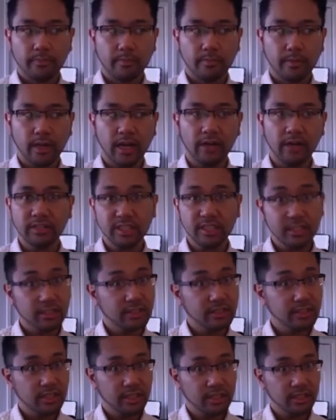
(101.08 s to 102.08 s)
I always
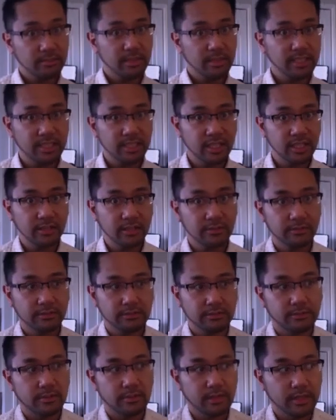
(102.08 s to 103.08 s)
considered myself
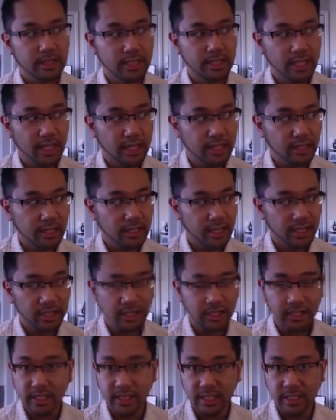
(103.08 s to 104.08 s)

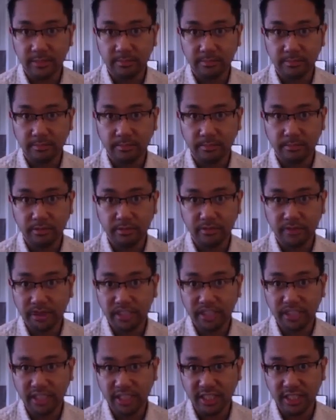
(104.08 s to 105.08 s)
technologically
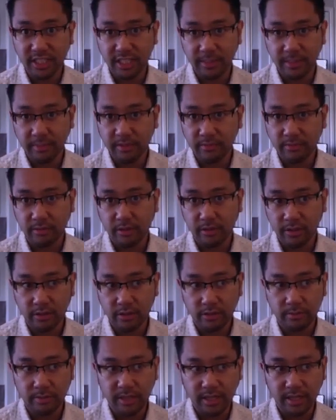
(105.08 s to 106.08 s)
proficient. I mean, for a
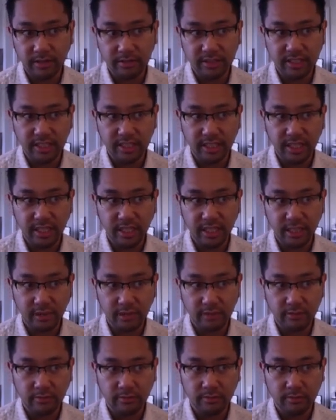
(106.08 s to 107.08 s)
little bit, I was thinking
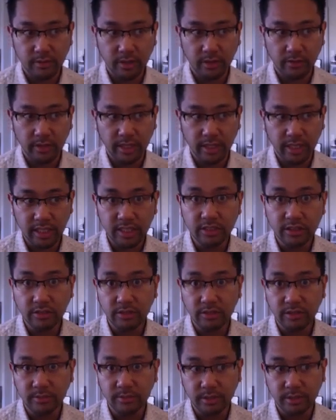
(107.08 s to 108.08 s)
of going into
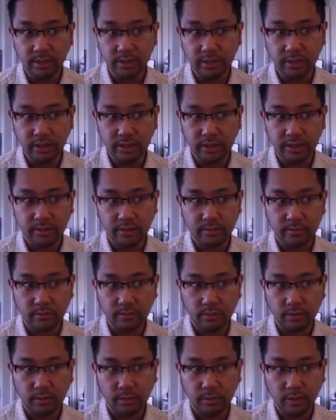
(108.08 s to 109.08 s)
computers
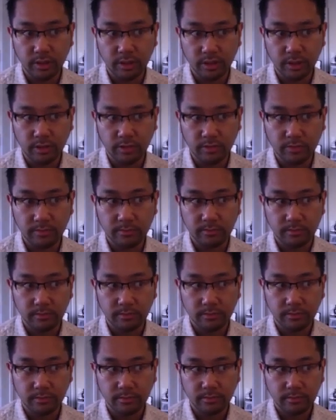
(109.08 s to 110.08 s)
for
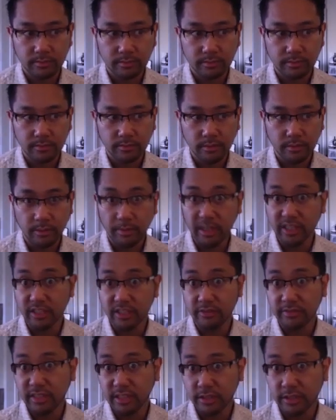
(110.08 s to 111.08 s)
a major
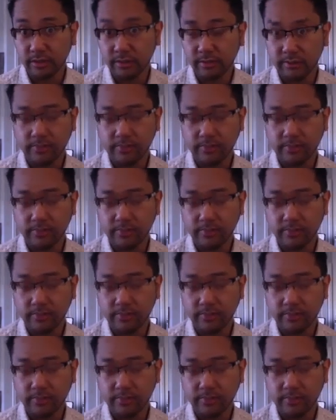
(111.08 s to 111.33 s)
field.